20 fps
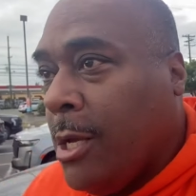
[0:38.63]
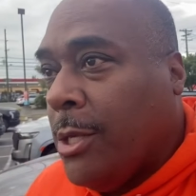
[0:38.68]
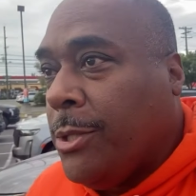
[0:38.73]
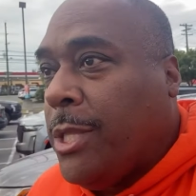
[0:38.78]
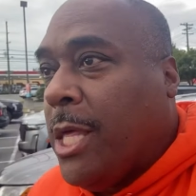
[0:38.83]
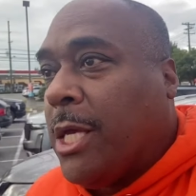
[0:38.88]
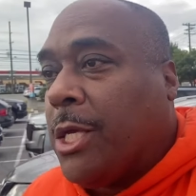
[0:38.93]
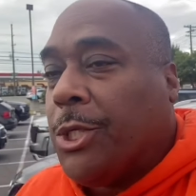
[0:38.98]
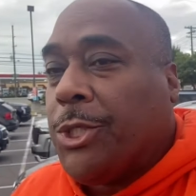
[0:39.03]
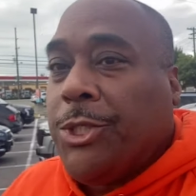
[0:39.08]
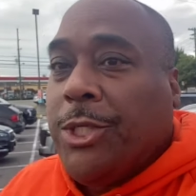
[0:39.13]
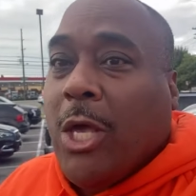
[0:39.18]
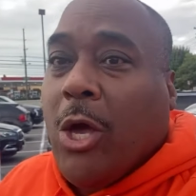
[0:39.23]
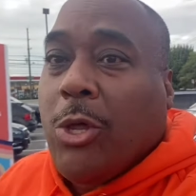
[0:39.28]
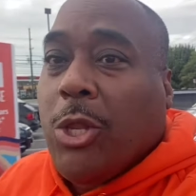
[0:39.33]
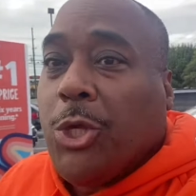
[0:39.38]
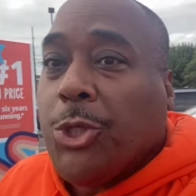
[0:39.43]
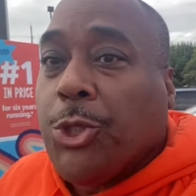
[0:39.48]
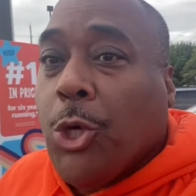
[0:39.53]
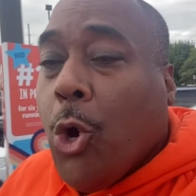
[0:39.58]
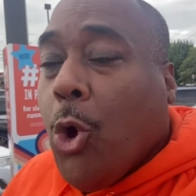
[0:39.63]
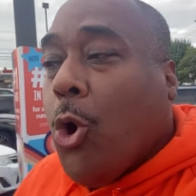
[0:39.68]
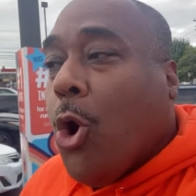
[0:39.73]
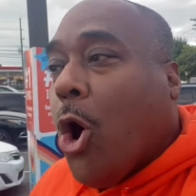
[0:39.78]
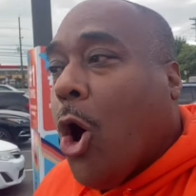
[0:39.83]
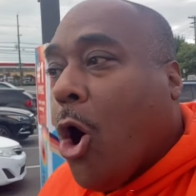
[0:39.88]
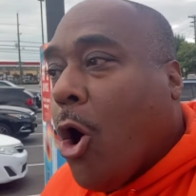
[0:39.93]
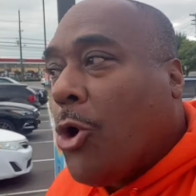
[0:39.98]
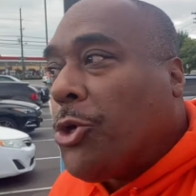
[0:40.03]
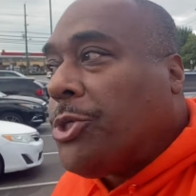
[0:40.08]
they could sell this whole
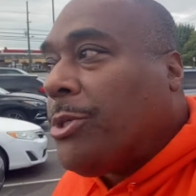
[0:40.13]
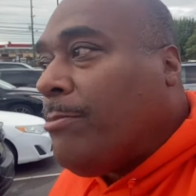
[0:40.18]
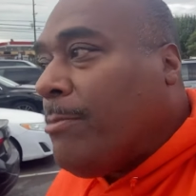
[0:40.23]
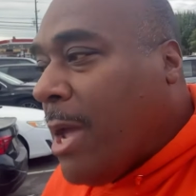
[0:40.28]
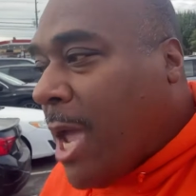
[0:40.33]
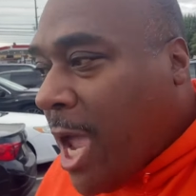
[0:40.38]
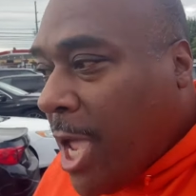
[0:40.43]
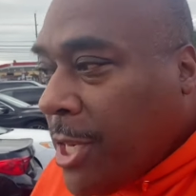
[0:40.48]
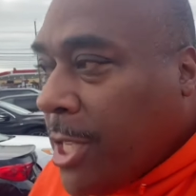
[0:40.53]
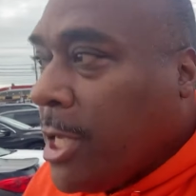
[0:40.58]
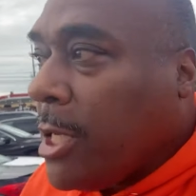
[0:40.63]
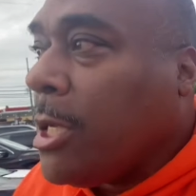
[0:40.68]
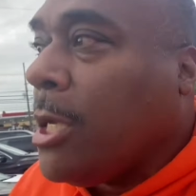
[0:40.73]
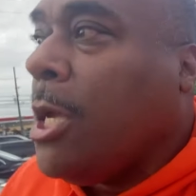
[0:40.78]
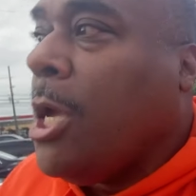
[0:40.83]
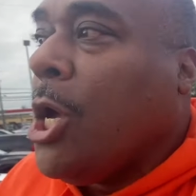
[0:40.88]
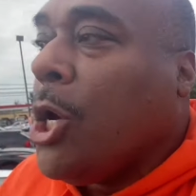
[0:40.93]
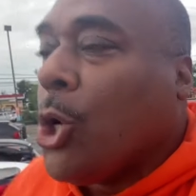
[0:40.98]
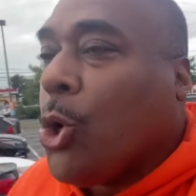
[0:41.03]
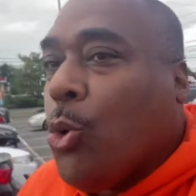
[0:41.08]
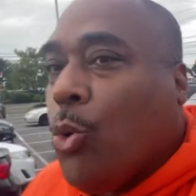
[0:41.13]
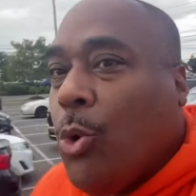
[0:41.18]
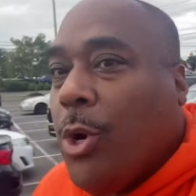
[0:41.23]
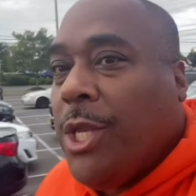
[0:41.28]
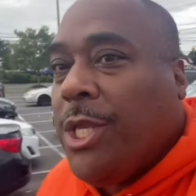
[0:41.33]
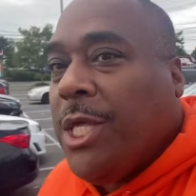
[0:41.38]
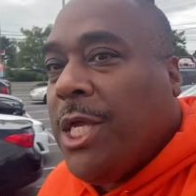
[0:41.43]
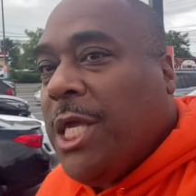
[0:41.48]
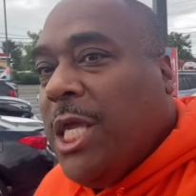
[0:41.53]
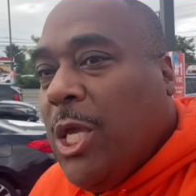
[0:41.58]
Arch Manning,
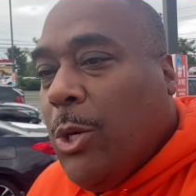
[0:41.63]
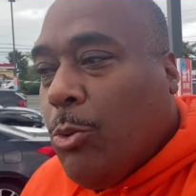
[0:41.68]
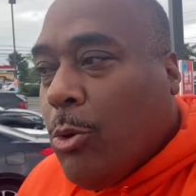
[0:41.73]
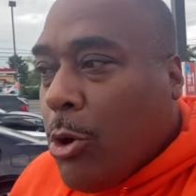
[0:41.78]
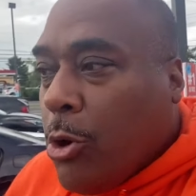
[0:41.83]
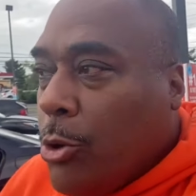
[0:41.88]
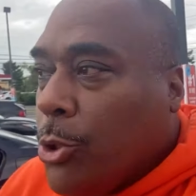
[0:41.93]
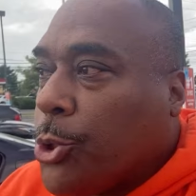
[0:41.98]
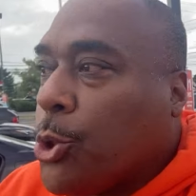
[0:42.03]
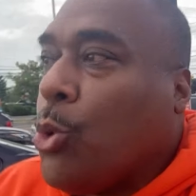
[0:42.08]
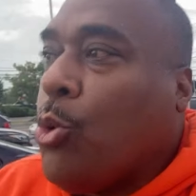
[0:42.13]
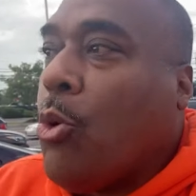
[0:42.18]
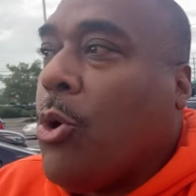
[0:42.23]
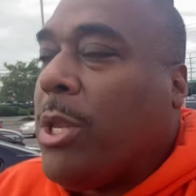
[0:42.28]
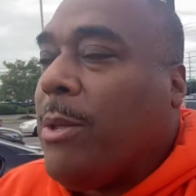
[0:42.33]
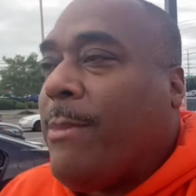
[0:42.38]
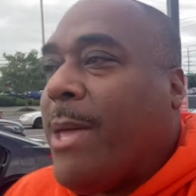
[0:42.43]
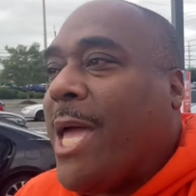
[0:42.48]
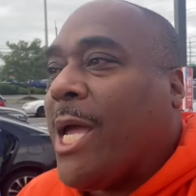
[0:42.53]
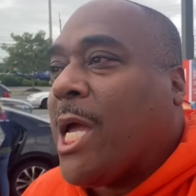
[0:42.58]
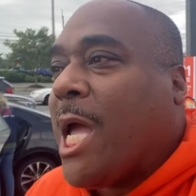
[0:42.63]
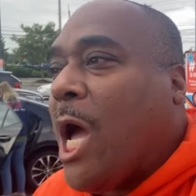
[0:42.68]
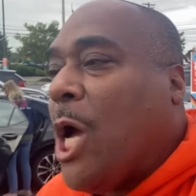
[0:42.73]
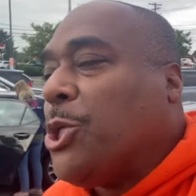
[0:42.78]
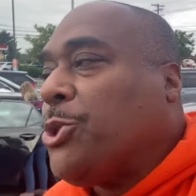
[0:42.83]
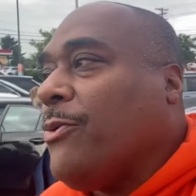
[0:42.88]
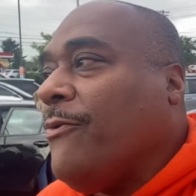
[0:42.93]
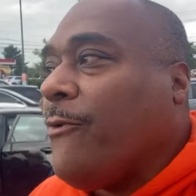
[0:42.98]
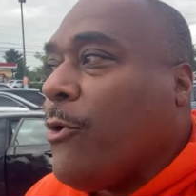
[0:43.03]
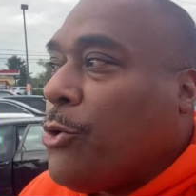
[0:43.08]
Quinn Ewers quarterback
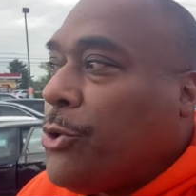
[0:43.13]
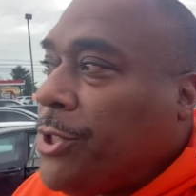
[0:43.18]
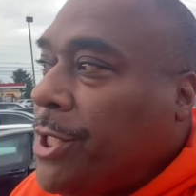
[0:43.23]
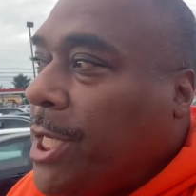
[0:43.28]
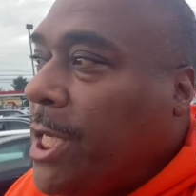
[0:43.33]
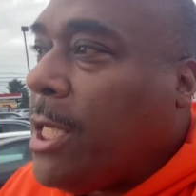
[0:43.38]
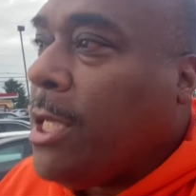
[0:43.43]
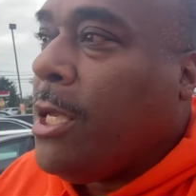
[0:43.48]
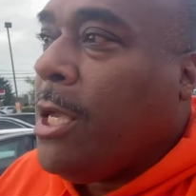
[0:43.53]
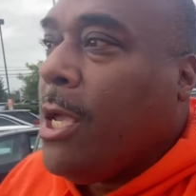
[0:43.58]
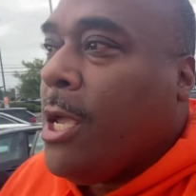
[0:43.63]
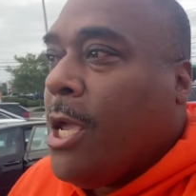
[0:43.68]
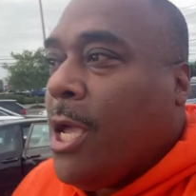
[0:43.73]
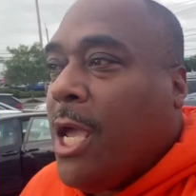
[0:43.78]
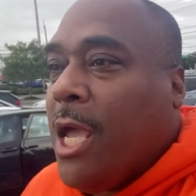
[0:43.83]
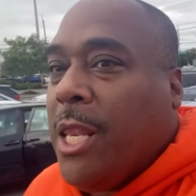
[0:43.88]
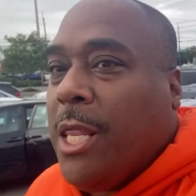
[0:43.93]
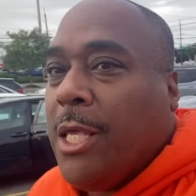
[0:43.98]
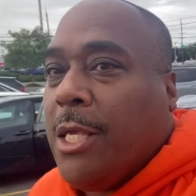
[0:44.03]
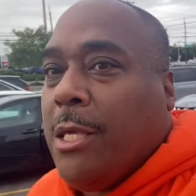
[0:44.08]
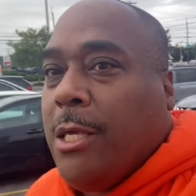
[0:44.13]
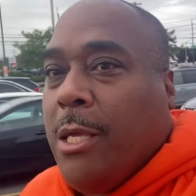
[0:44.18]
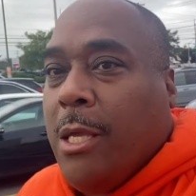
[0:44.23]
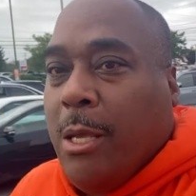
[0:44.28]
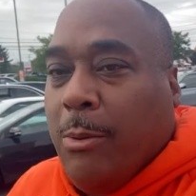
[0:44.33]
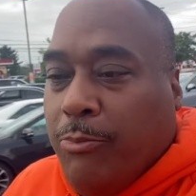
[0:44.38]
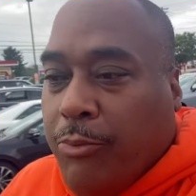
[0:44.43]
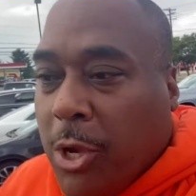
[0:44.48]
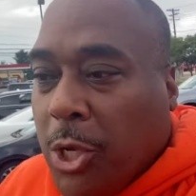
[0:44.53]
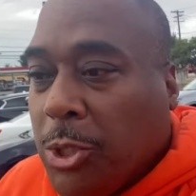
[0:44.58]
controversy, and
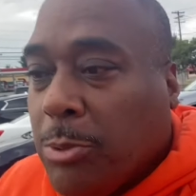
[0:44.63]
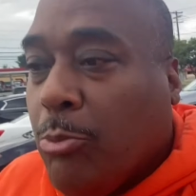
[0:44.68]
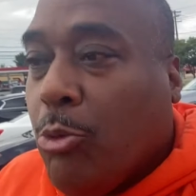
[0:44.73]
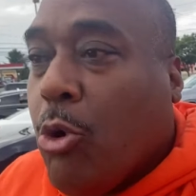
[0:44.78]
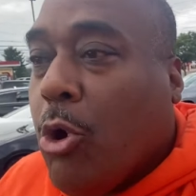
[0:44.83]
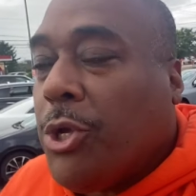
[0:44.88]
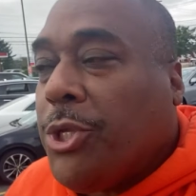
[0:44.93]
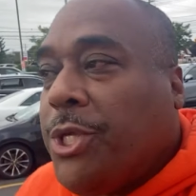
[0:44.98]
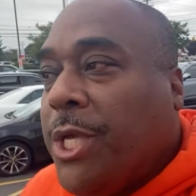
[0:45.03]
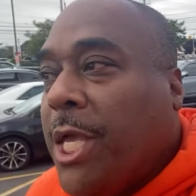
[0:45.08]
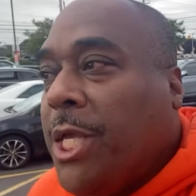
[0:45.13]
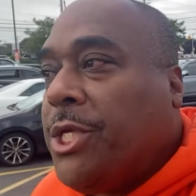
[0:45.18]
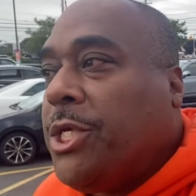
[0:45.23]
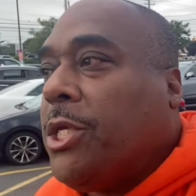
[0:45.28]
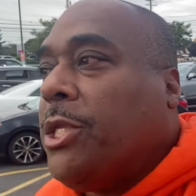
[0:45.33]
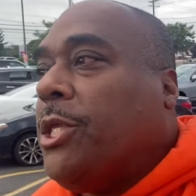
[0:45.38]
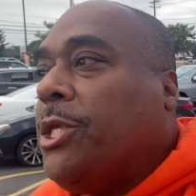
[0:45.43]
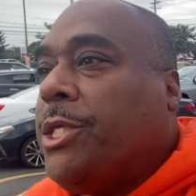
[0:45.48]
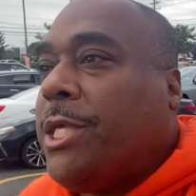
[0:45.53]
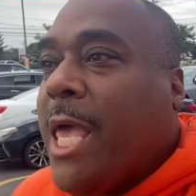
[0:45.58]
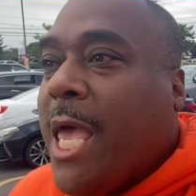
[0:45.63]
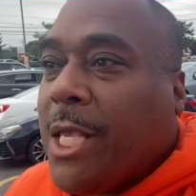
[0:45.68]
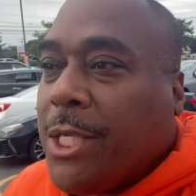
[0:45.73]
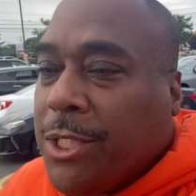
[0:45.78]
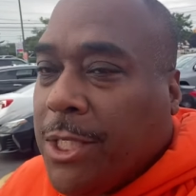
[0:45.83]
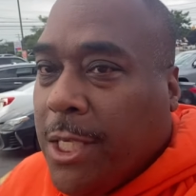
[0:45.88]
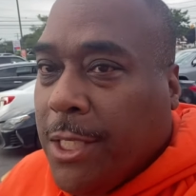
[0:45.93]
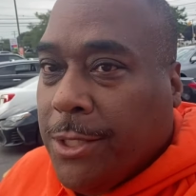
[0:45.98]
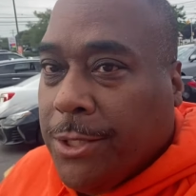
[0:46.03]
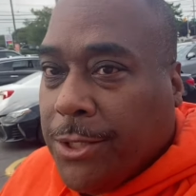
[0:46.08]
it brings more attention to
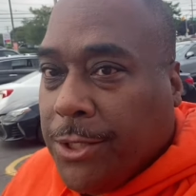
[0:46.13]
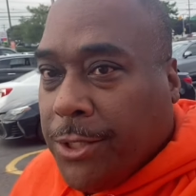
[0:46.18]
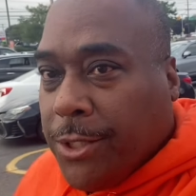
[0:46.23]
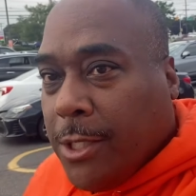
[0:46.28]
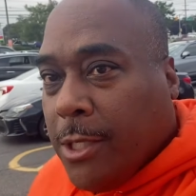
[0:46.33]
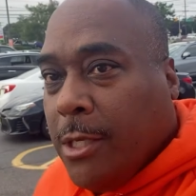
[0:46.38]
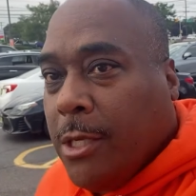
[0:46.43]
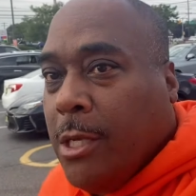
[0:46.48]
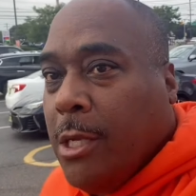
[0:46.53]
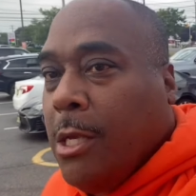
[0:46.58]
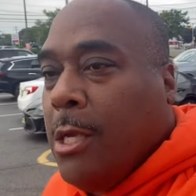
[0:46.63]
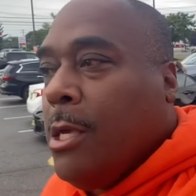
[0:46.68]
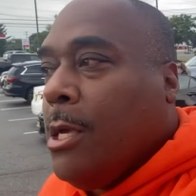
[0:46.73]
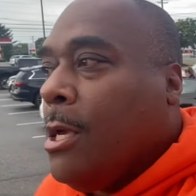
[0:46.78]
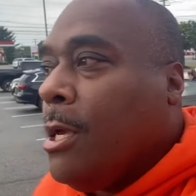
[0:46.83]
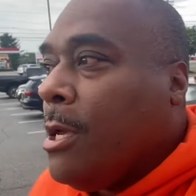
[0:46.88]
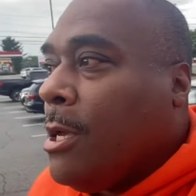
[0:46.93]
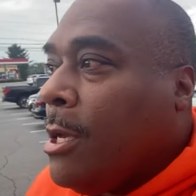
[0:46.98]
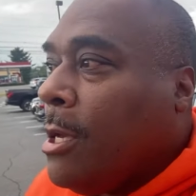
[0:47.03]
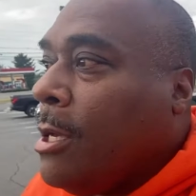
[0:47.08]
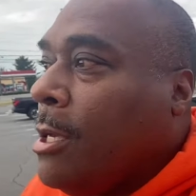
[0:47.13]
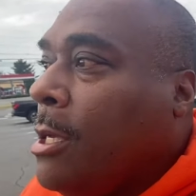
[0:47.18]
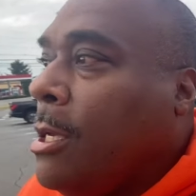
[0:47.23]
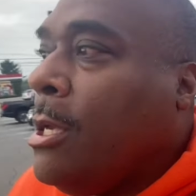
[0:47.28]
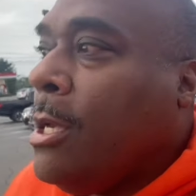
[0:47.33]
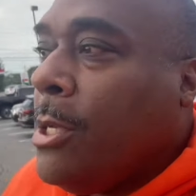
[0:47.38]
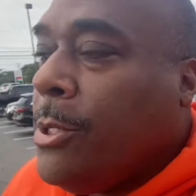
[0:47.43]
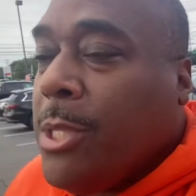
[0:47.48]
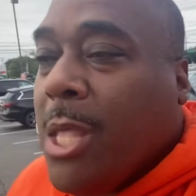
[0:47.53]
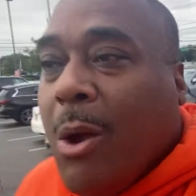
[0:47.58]
Texas.
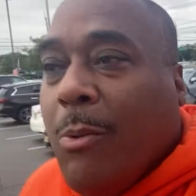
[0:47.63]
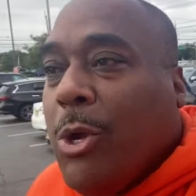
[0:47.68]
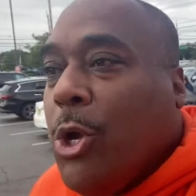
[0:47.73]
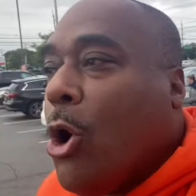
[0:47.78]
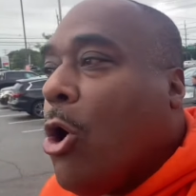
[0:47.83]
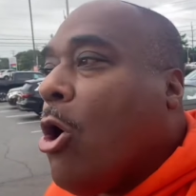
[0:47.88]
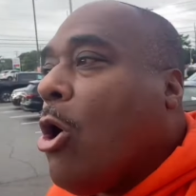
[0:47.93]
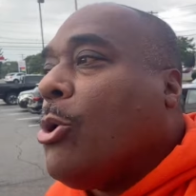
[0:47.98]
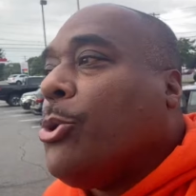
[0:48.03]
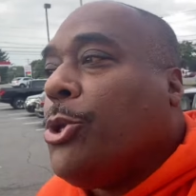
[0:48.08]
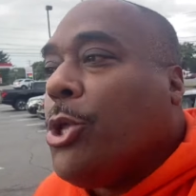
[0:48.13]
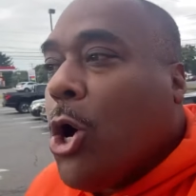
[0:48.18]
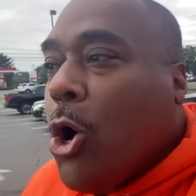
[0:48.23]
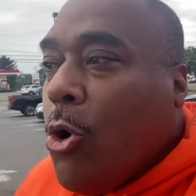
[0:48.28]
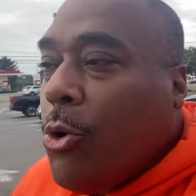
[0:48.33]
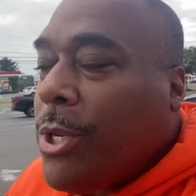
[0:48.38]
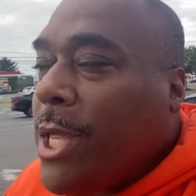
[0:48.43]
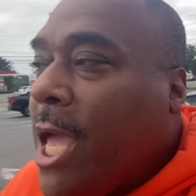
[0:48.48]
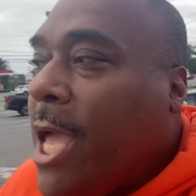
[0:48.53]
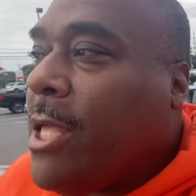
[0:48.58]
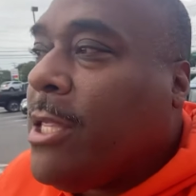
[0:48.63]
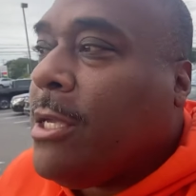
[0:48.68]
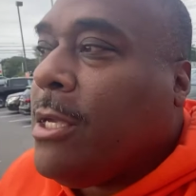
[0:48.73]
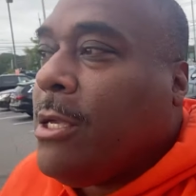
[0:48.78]
Now, we all know that